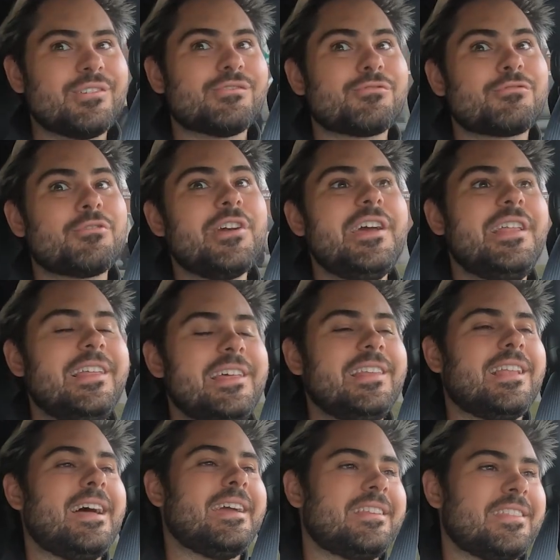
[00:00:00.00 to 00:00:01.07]
Really
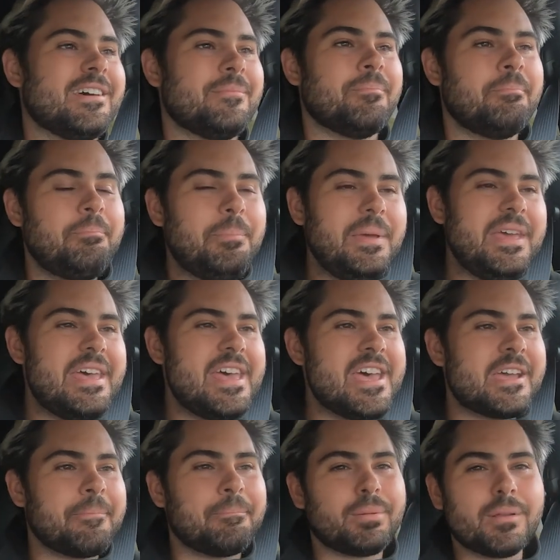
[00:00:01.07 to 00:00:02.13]
like them.
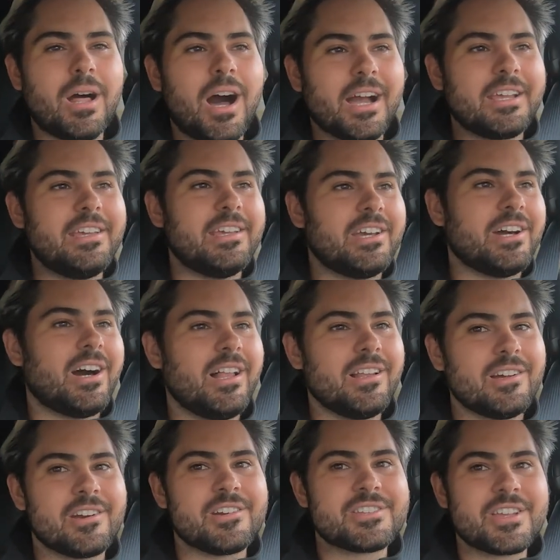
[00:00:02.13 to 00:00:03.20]
Big, blocky
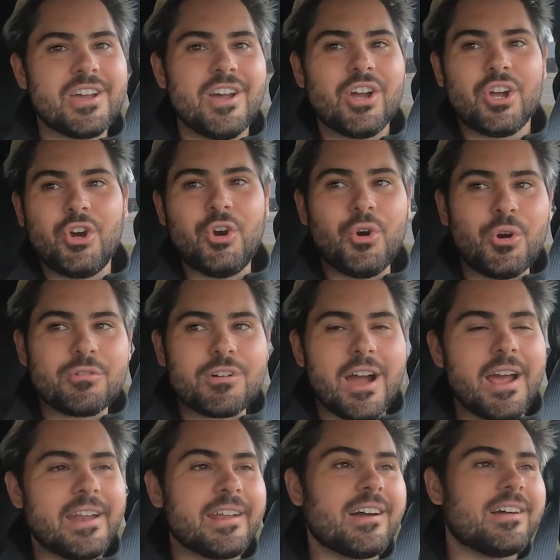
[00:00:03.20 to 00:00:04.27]
colors, cool
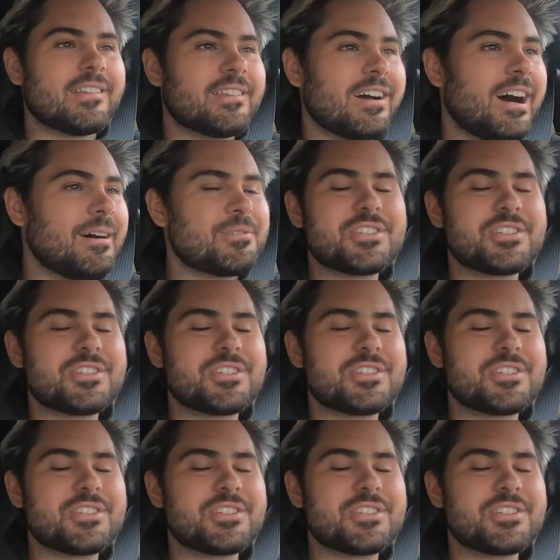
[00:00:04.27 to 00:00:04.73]
writing on top.